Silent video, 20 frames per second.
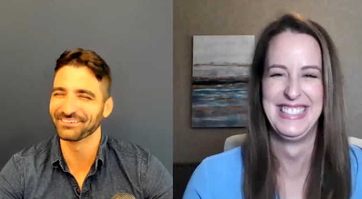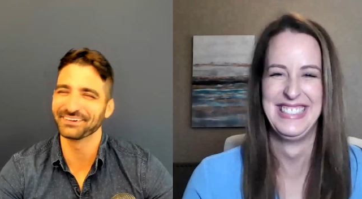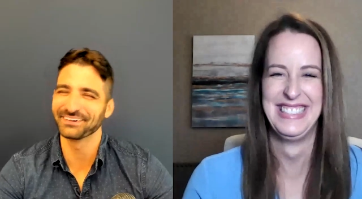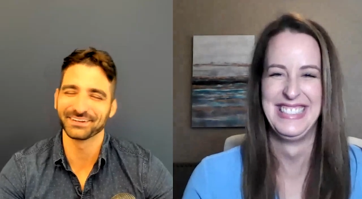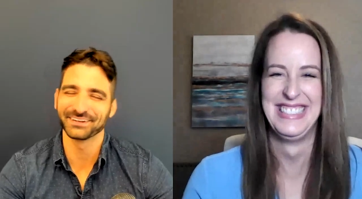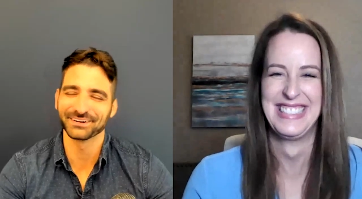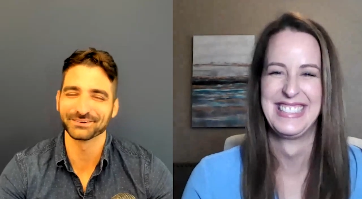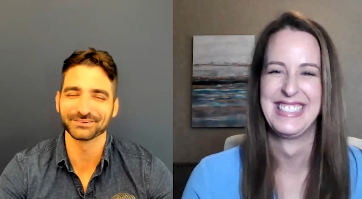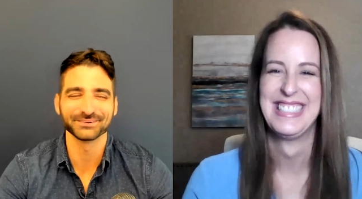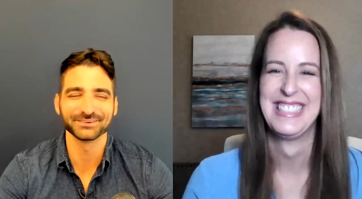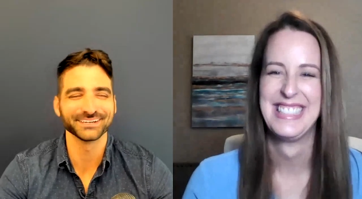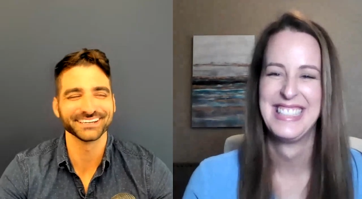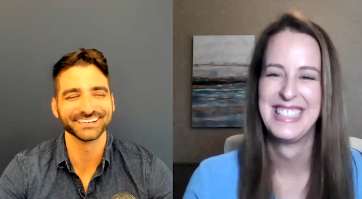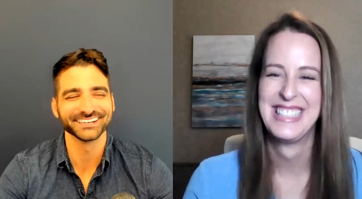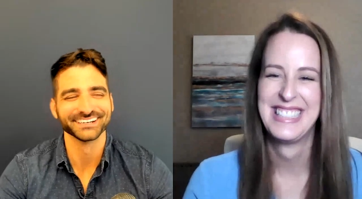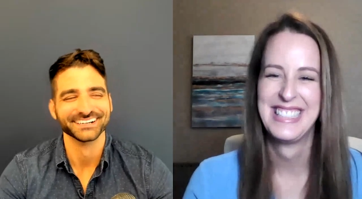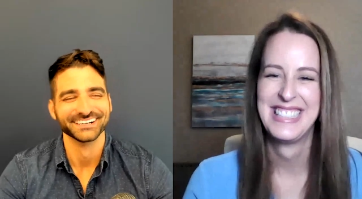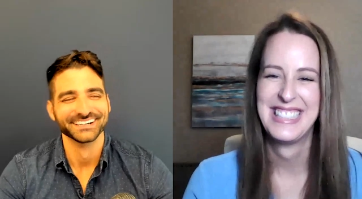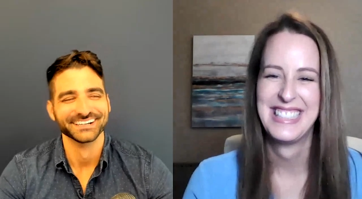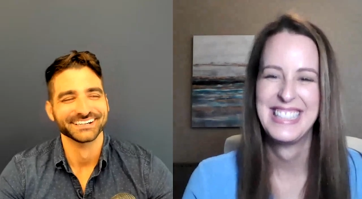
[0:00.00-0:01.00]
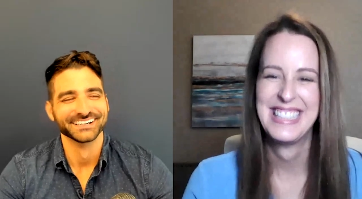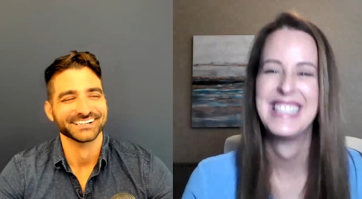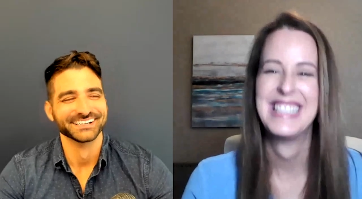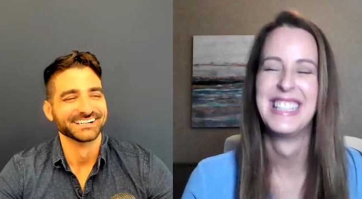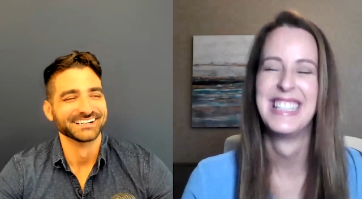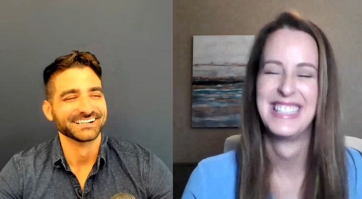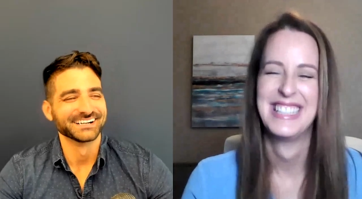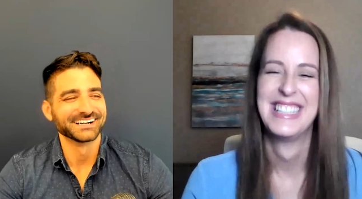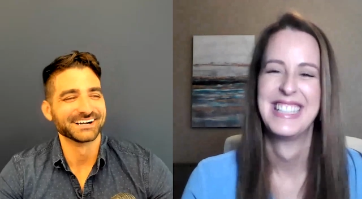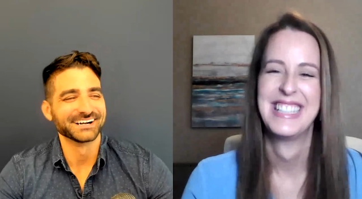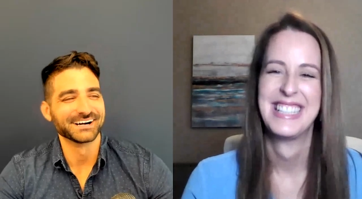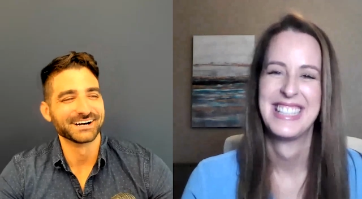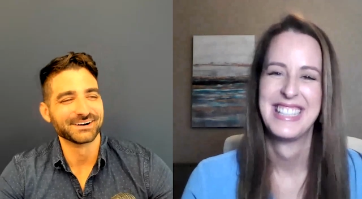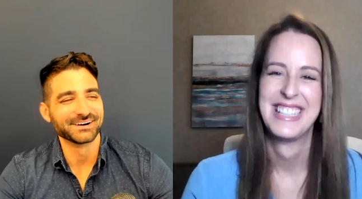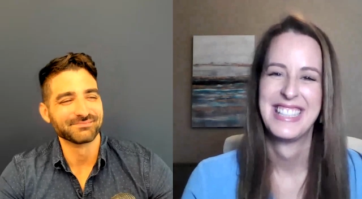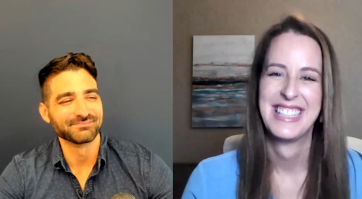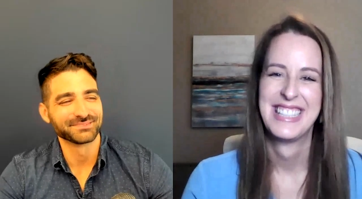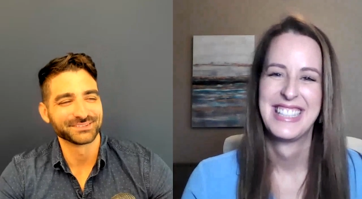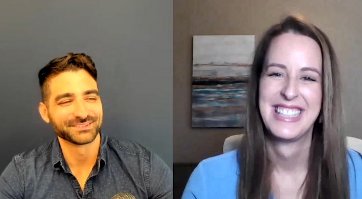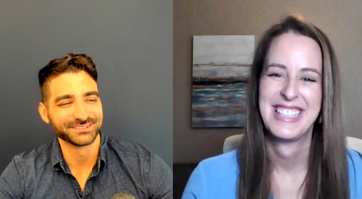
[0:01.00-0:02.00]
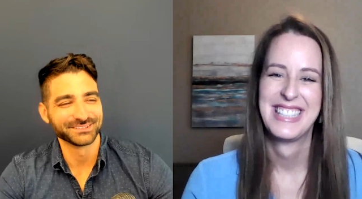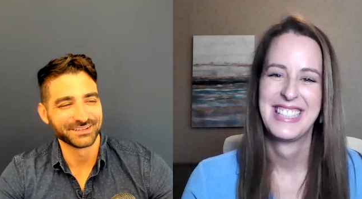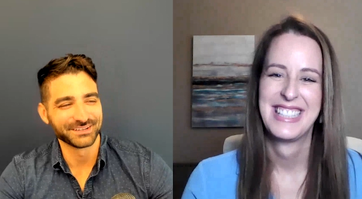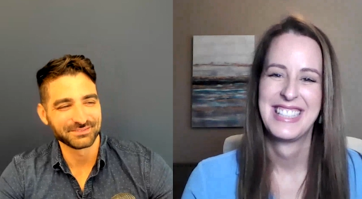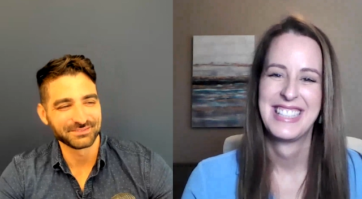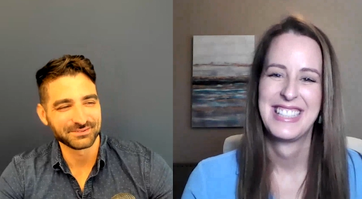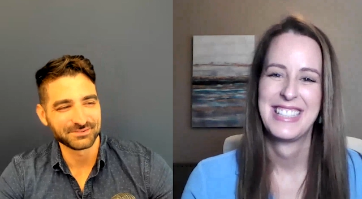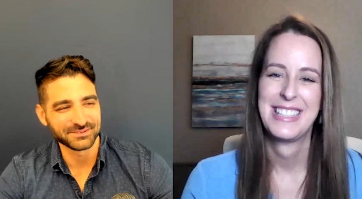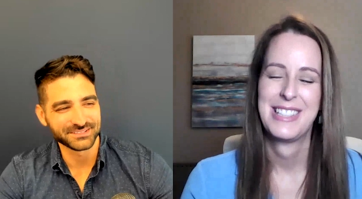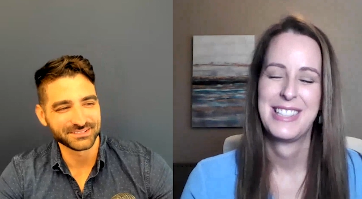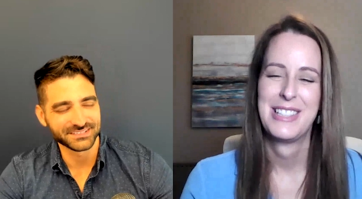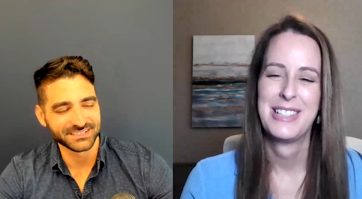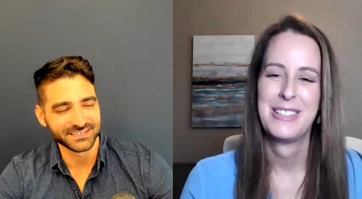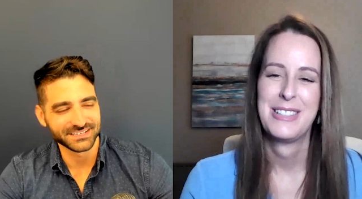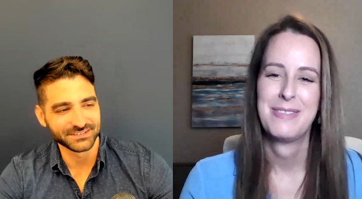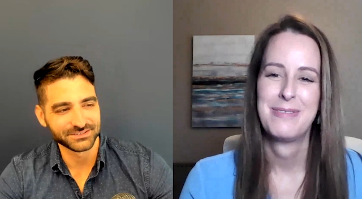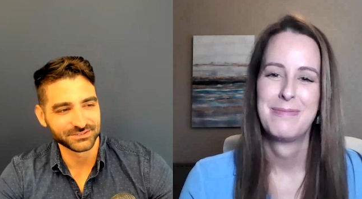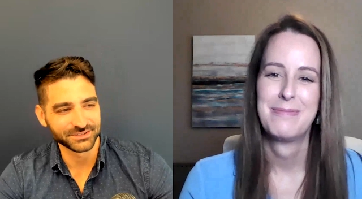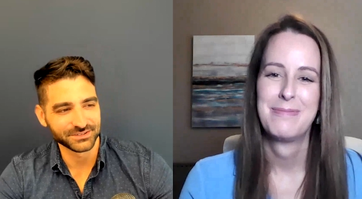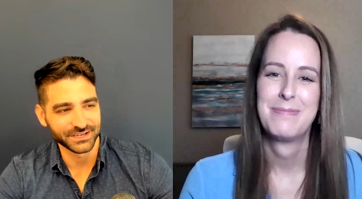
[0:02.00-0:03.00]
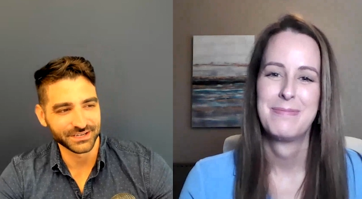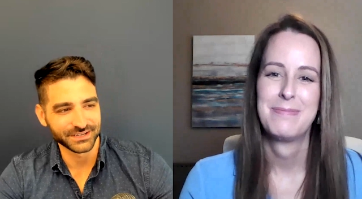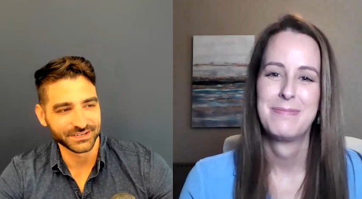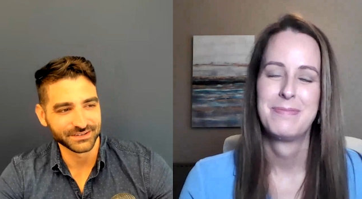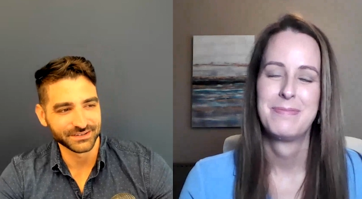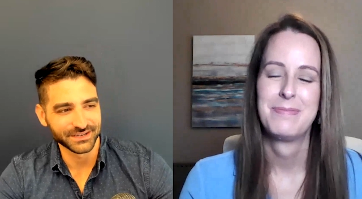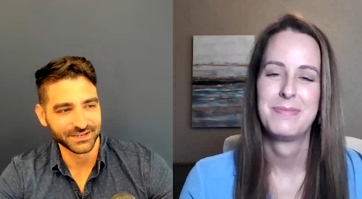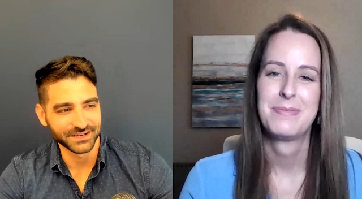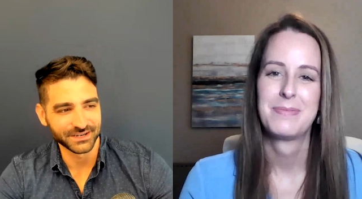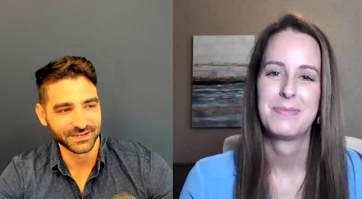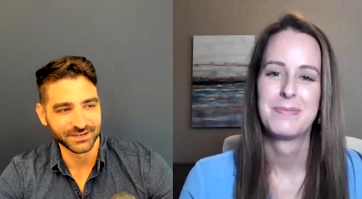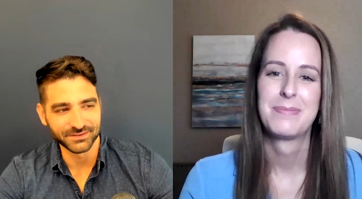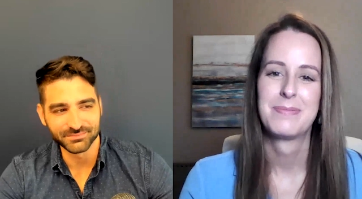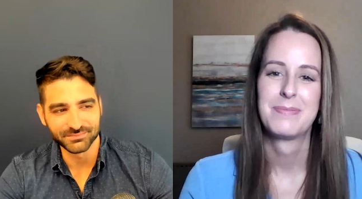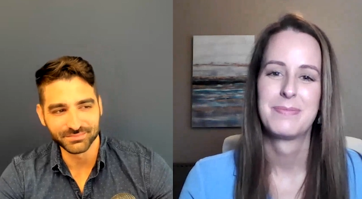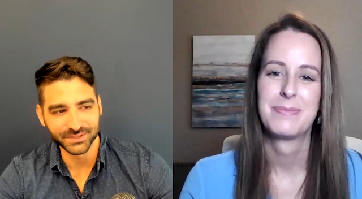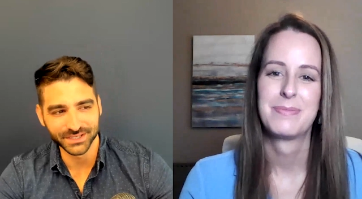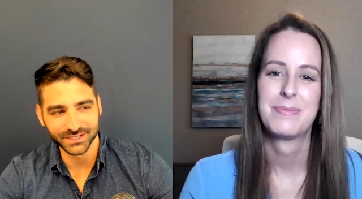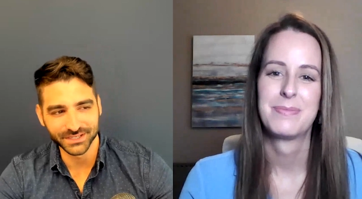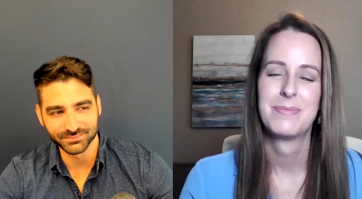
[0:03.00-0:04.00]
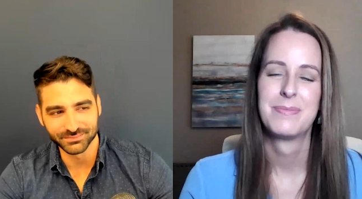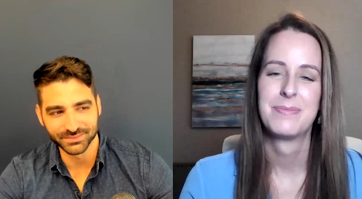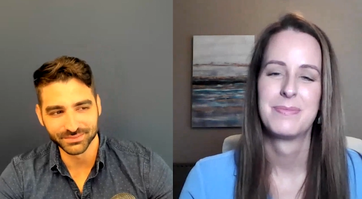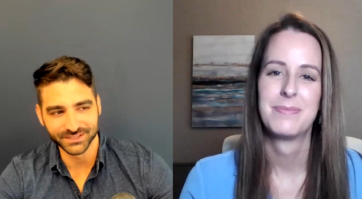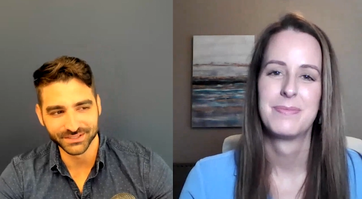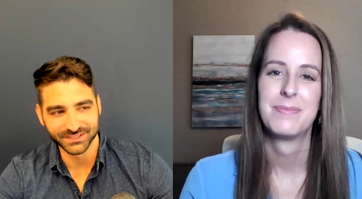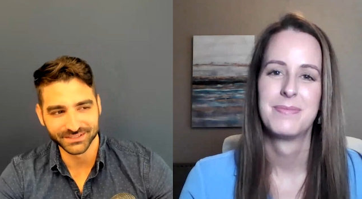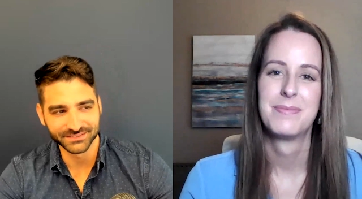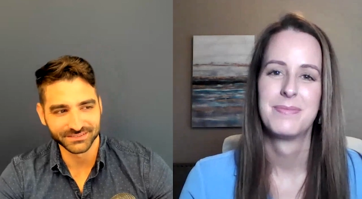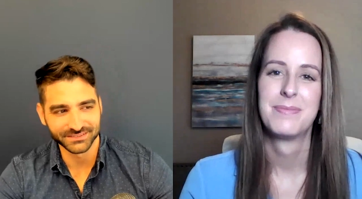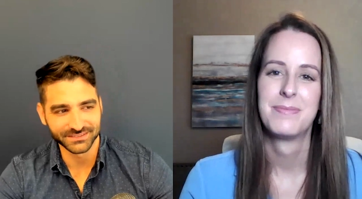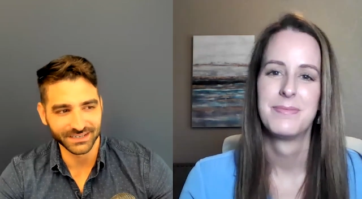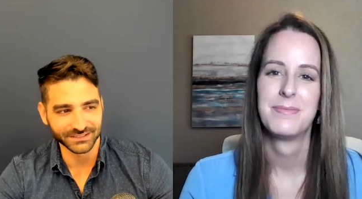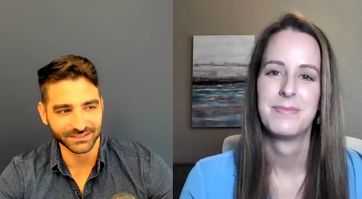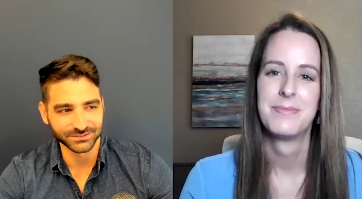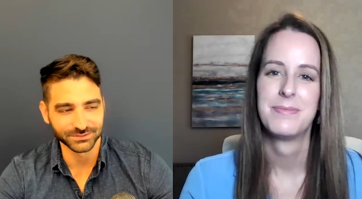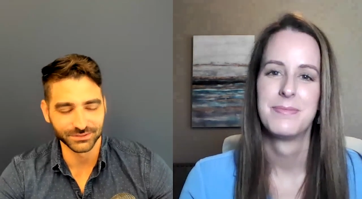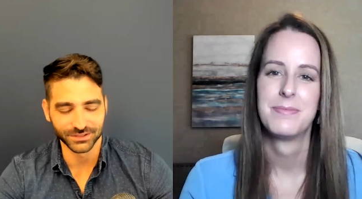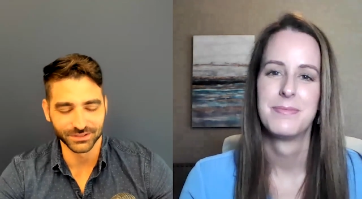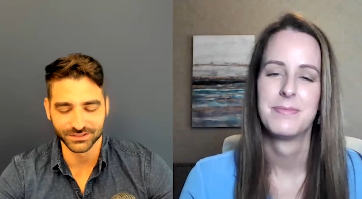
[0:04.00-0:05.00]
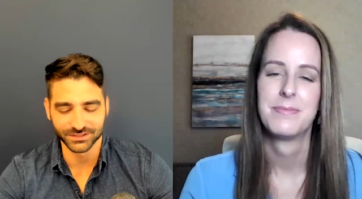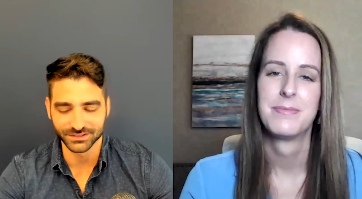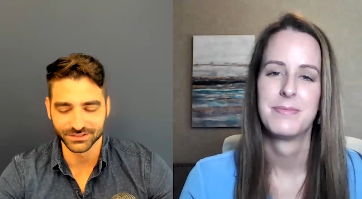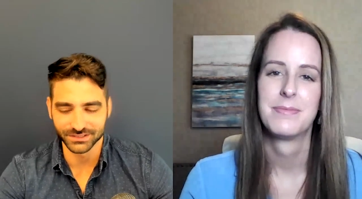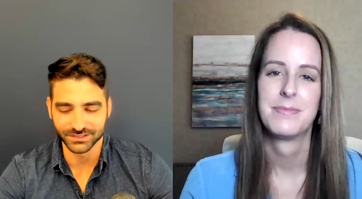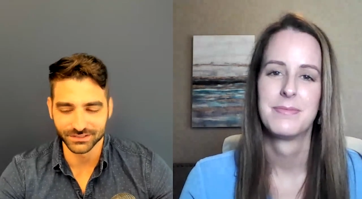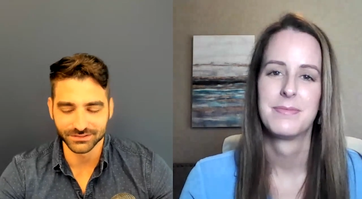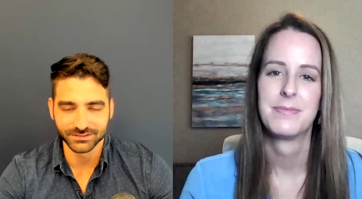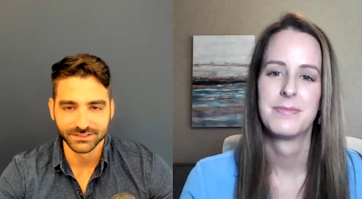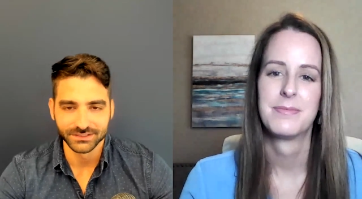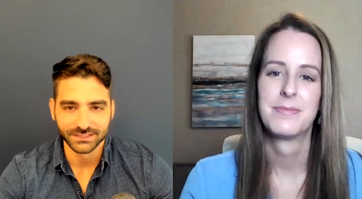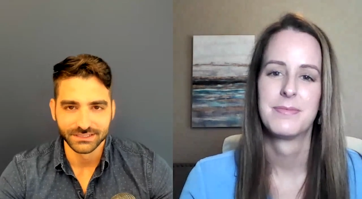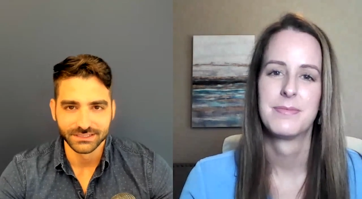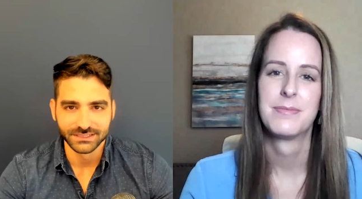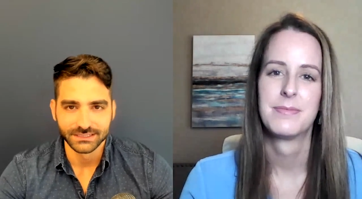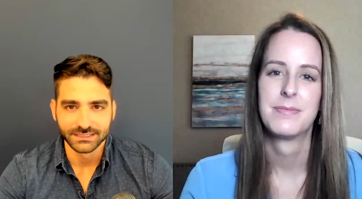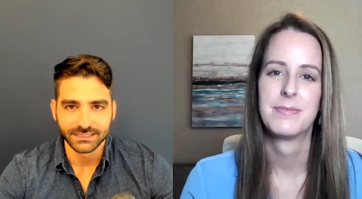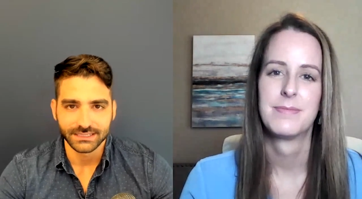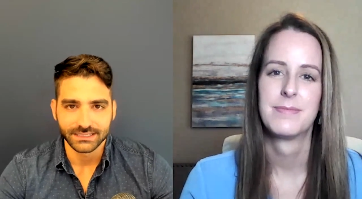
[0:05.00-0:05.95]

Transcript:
Speaker 1: like, what year are we in? Um, so definitely wasn't yesterday, um, but but not too long ago.